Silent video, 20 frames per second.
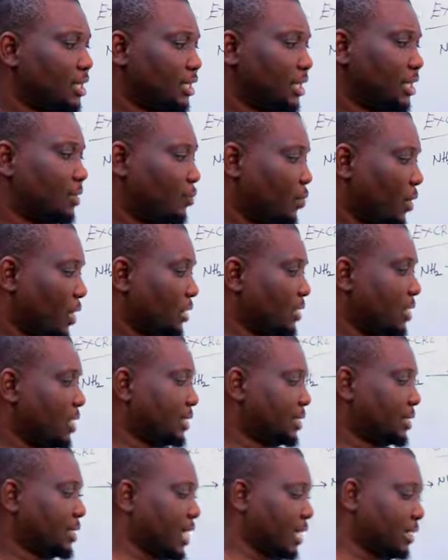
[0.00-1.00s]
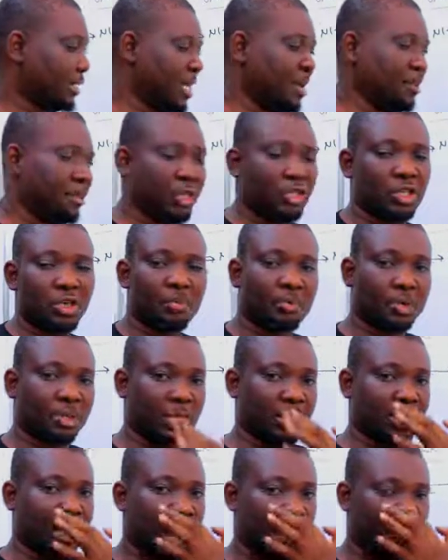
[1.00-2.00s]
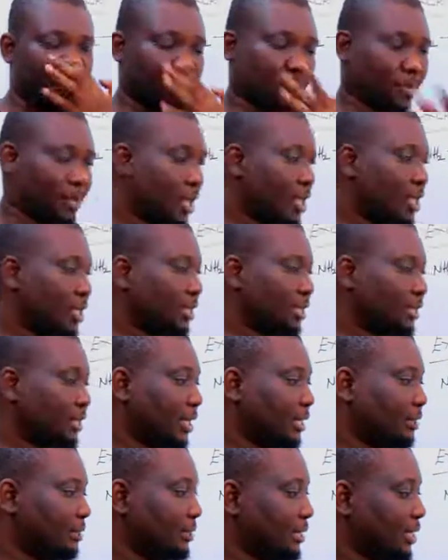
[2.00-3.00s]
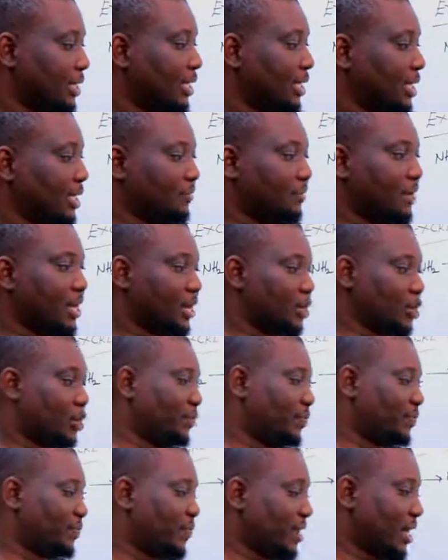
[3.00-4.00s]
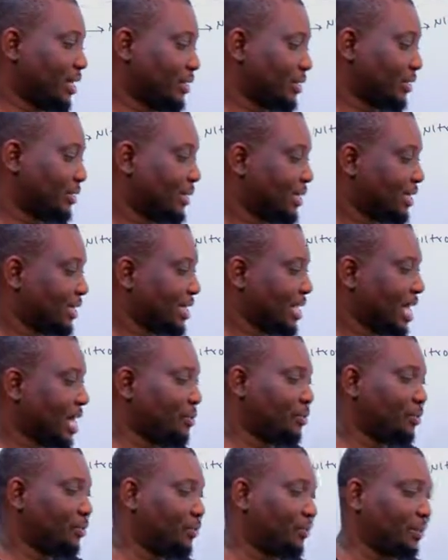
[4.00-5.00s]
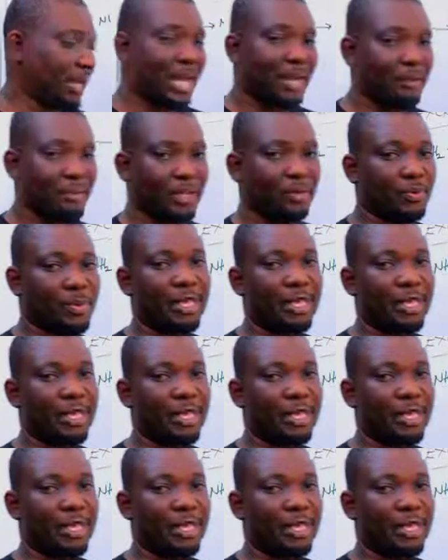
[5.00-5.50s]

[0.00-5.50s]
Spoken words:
Now, when this deamination process happens, now the liver converts this carbon fragment.